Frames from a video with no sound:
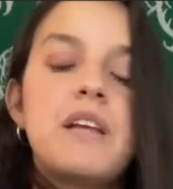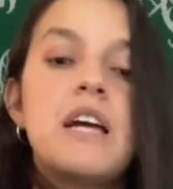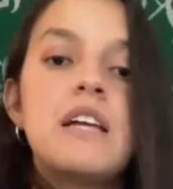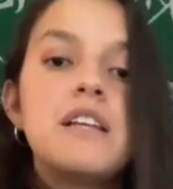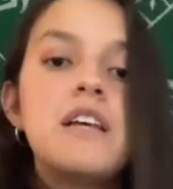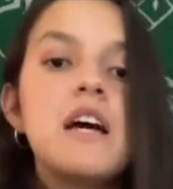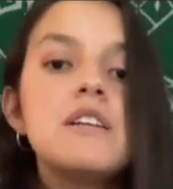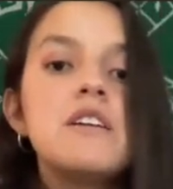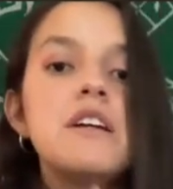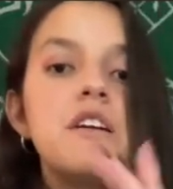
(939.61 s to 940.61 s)
And then the
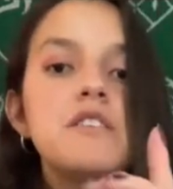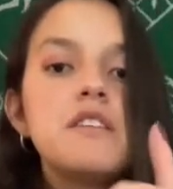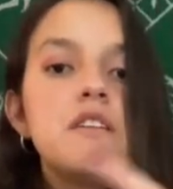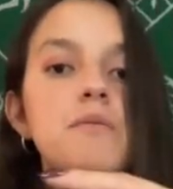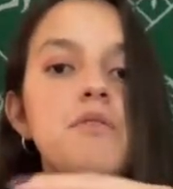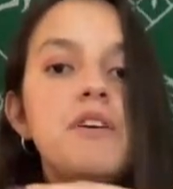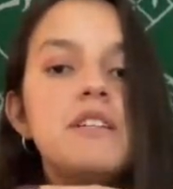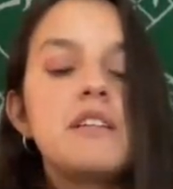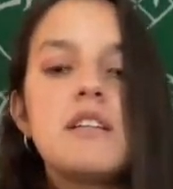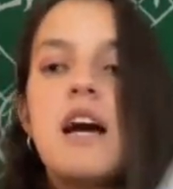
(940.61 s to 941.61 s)
other ear is going to be
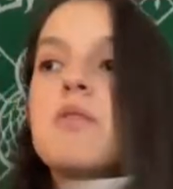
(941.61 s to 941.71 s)
facing that